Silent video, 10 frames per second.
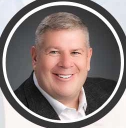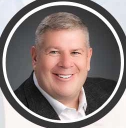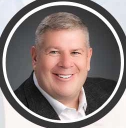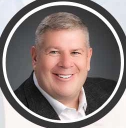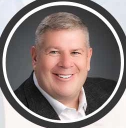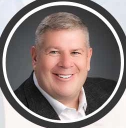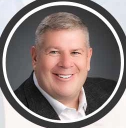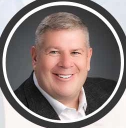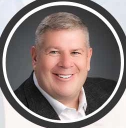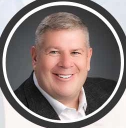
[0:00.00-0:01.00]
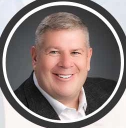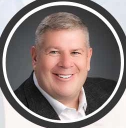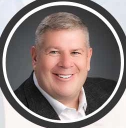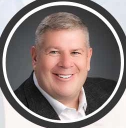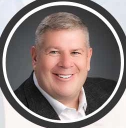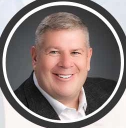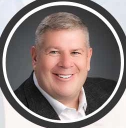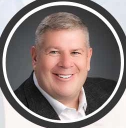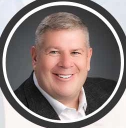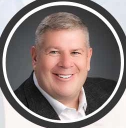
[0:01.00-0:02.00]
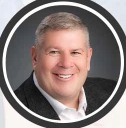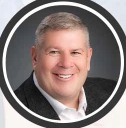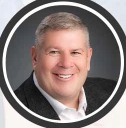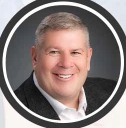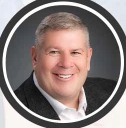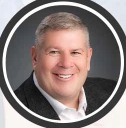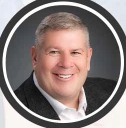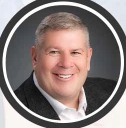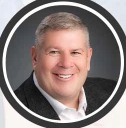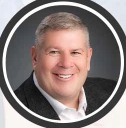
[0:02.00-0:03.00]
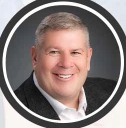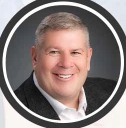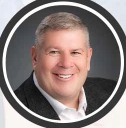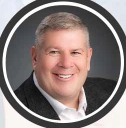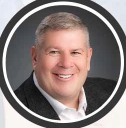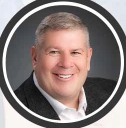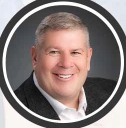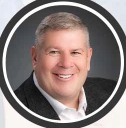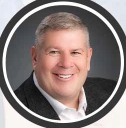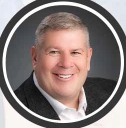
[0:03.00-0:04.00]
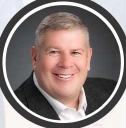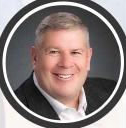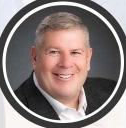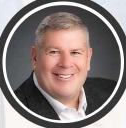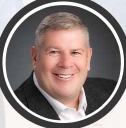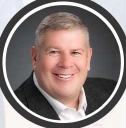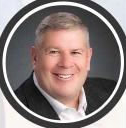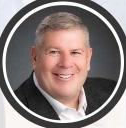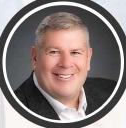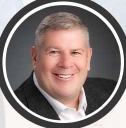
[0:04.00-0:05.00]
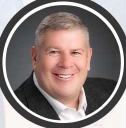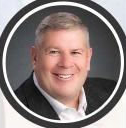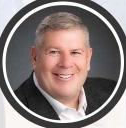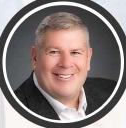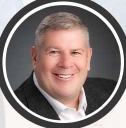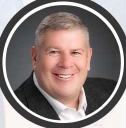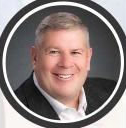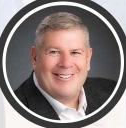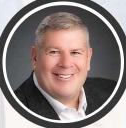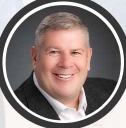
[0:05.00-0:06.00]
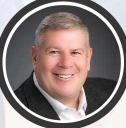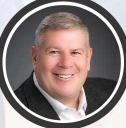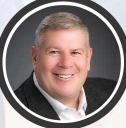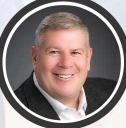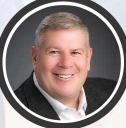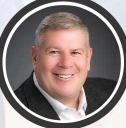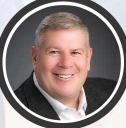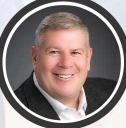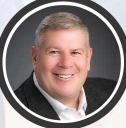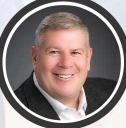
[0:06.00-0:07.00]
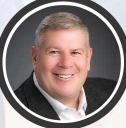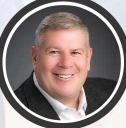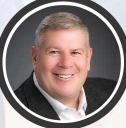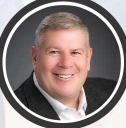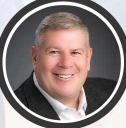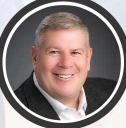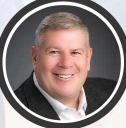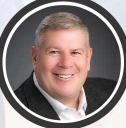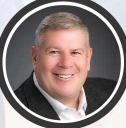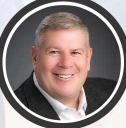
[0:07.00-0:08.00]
The face doesn't move, so there is nothing to read.